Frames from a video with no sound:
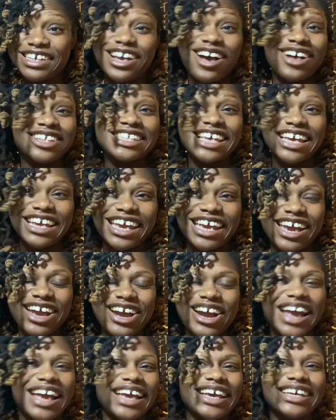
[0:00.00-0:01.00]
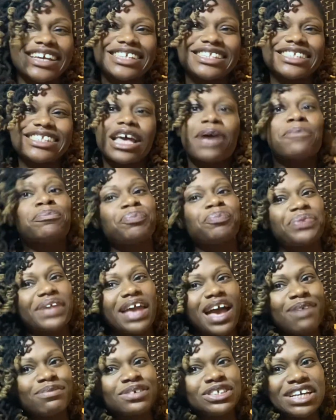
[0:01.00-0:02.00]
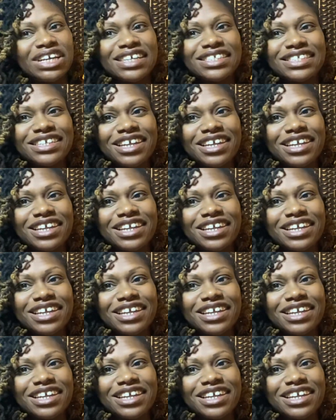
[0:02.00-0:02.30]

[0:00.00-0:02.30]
Y'all take care and have a jazzy